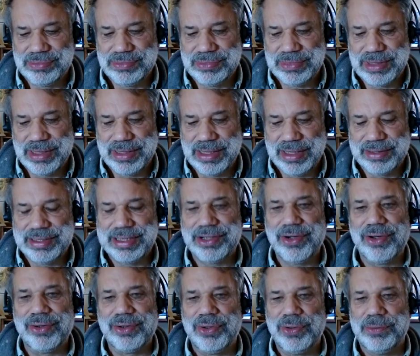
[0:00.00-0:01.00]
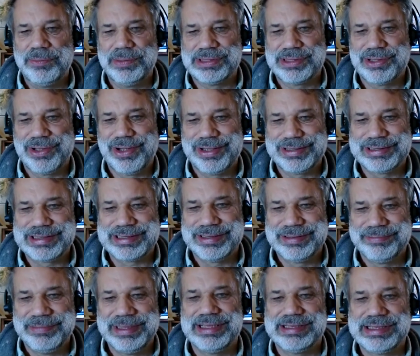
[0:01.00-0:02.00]
I think all hope is lost,
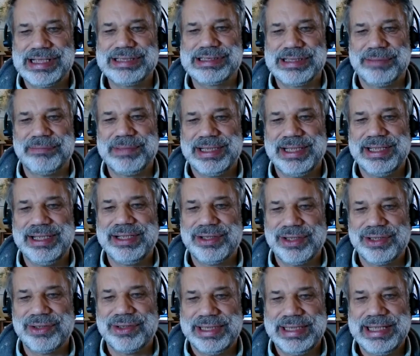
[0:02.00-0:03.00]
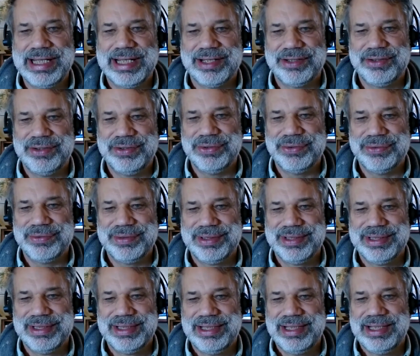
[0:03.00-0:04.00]
because that's something he clearly can do.
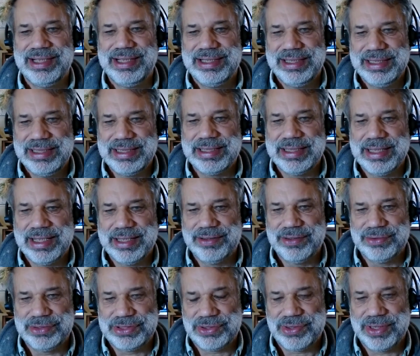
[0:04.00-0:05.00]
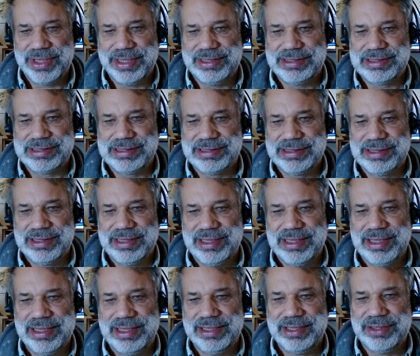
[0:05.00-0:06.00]
He can end those strikes.
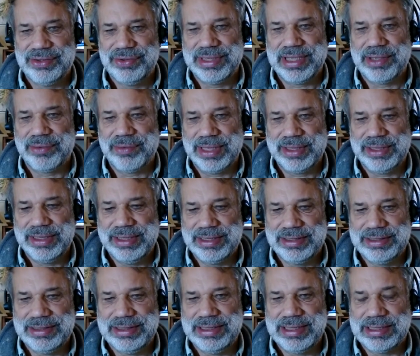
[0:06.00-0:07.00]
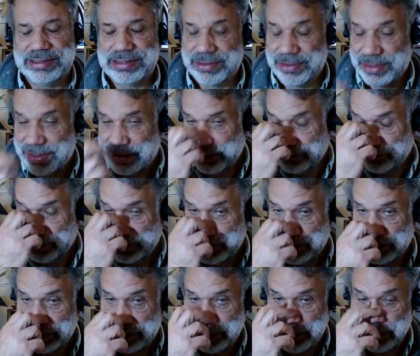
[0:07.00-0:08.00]
He can do that, right? He can de-escalate
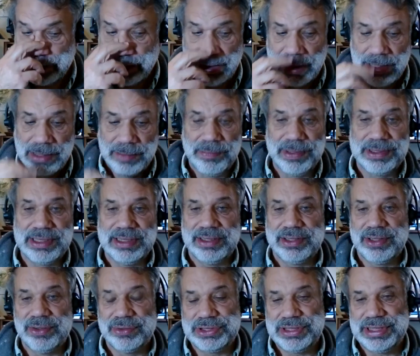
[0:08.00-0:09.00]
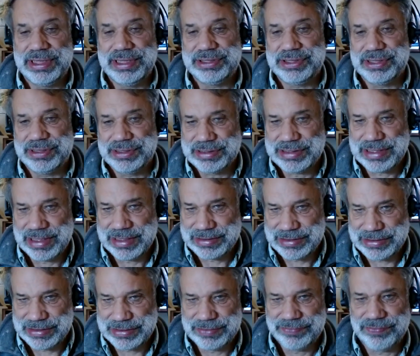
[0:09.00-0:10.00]
immediately. But the negotiations,
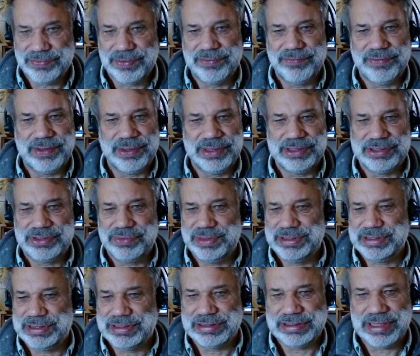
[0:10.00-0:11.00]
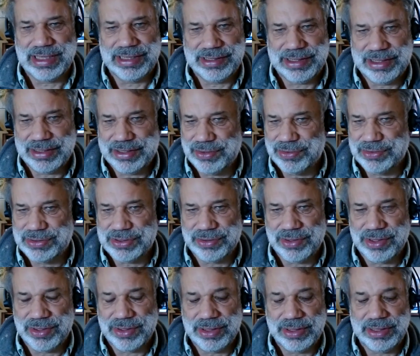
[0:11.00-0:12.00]
that's for various reasons. I think those are
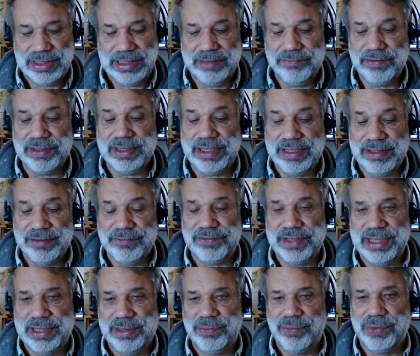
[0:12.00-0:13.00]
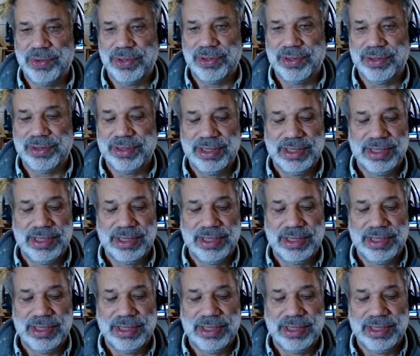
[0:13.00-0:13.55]
not going to, even if they were